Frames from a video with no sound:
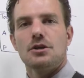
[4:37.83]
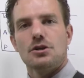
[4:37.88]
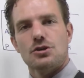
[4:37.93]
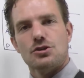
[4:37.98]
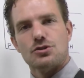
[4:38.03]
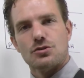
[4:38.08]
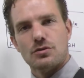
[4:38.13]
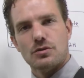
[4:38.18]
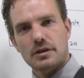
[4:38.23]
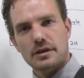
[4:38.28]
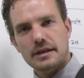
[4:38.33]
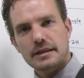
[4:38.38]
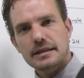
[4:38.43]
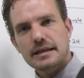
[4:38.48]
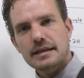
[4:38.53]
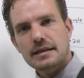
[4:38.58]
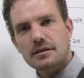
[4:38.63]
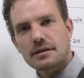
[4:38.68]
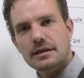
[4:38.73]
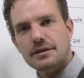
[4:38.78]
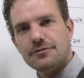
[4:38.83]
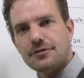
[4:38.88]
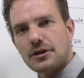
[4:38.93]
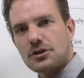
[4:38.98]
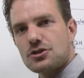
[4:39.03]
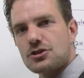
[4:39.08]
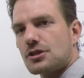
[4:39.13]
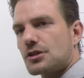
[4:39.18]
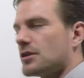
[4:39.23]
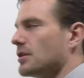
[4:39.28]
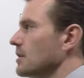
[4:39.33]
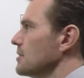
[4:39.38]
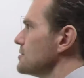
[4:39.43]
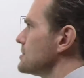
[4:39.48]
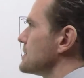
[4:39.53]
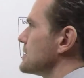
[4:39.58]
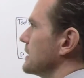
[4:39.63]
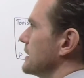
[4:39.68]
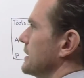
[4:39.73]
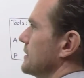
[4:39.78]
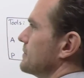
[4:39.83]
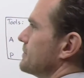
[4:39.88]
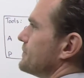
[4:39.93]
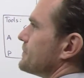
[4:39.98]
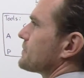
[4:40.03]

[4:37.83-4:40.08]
So look at the area function closely.